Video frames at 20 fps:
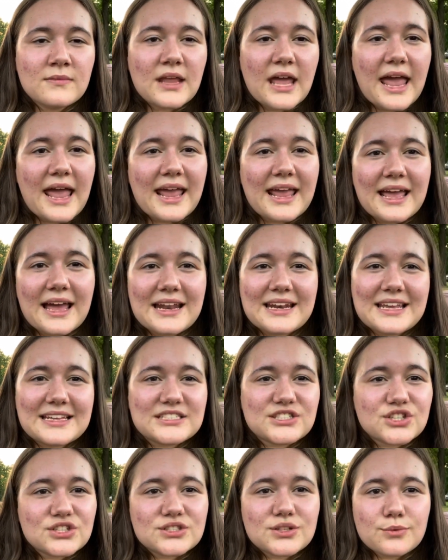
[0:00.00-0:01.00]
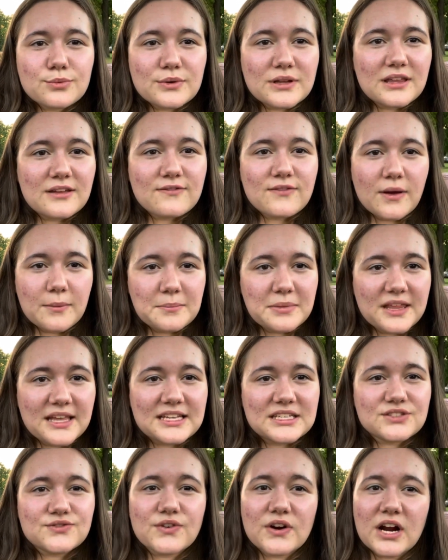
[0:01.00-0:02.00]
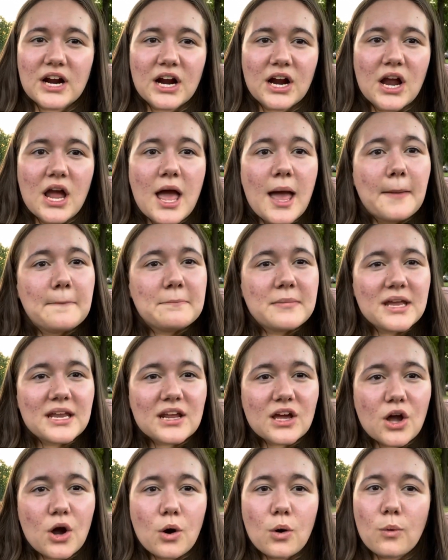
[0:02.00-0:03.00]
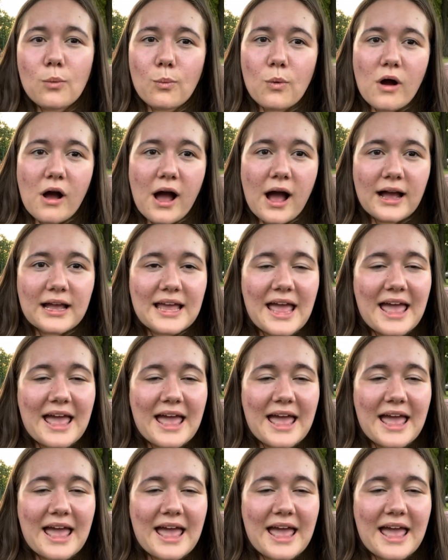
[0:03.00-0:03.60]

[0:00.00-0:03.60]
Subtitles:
and it's just a really fun place for me to go and walk,